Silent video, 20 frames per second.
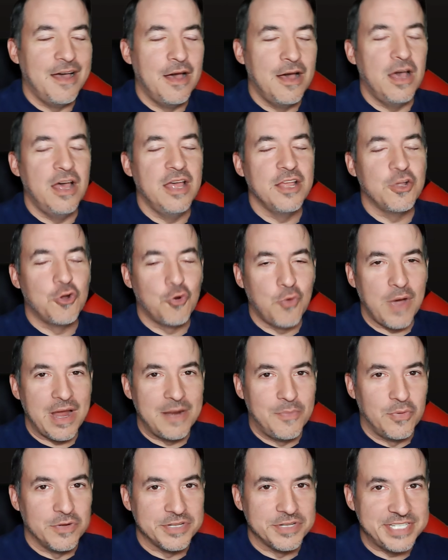
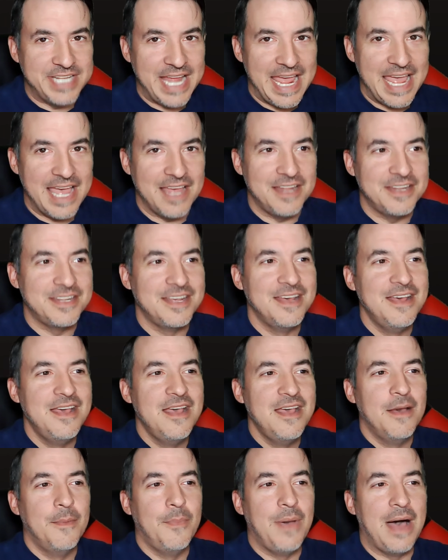incredible stand
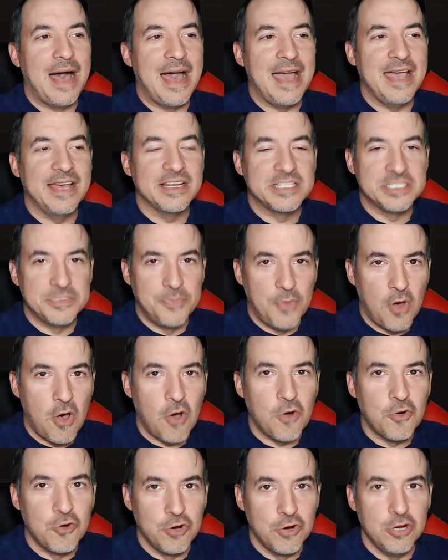by a small
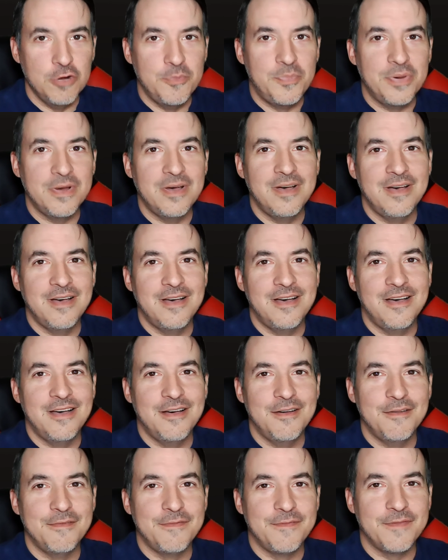group
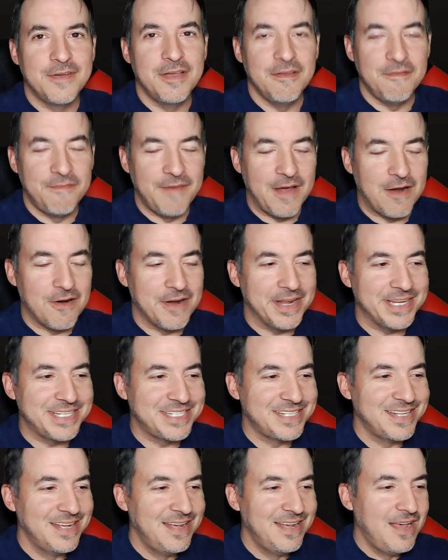of
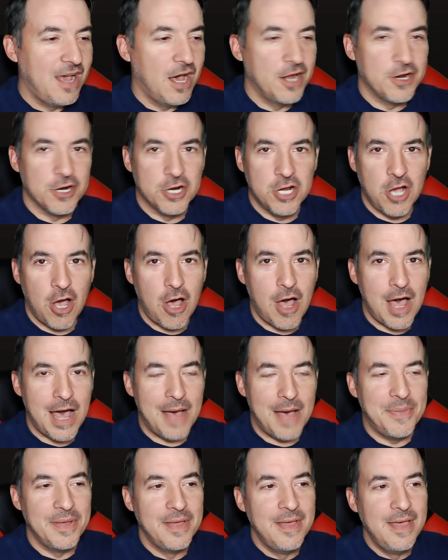Confederates under
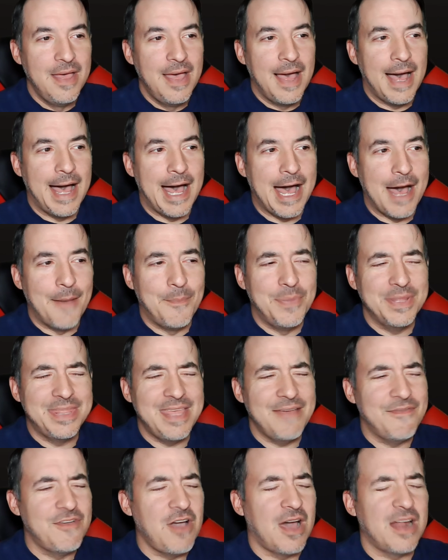Cobb. But
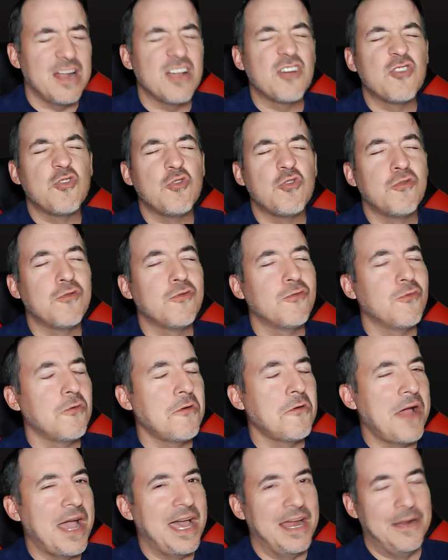they've got
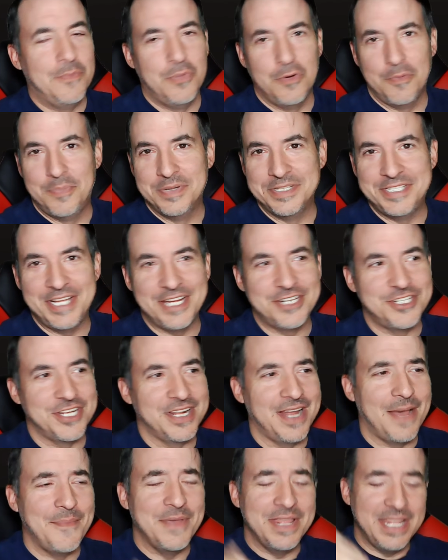incredible position.
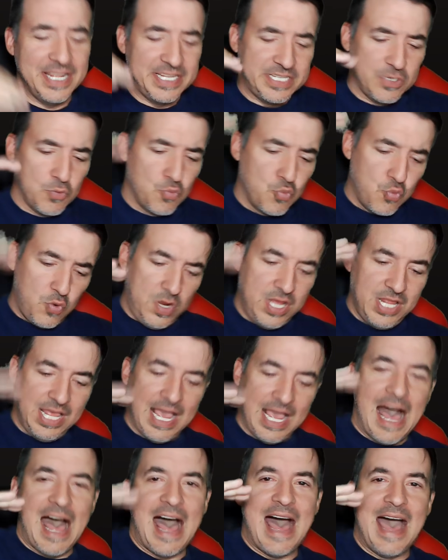I mean, it's a really
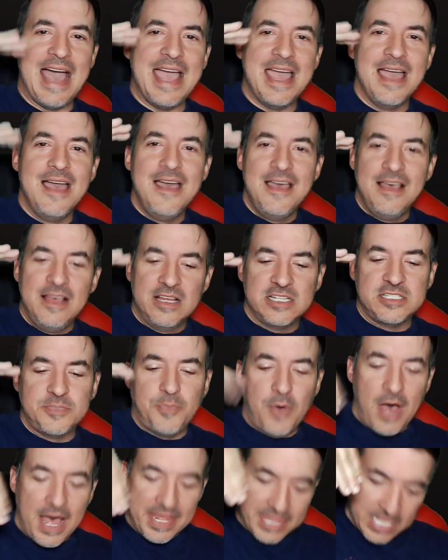high
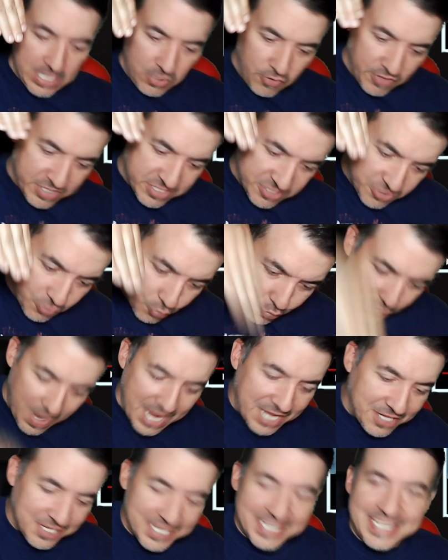spot that looks
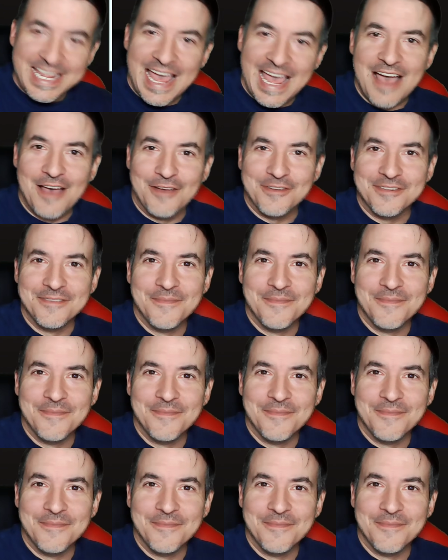directly down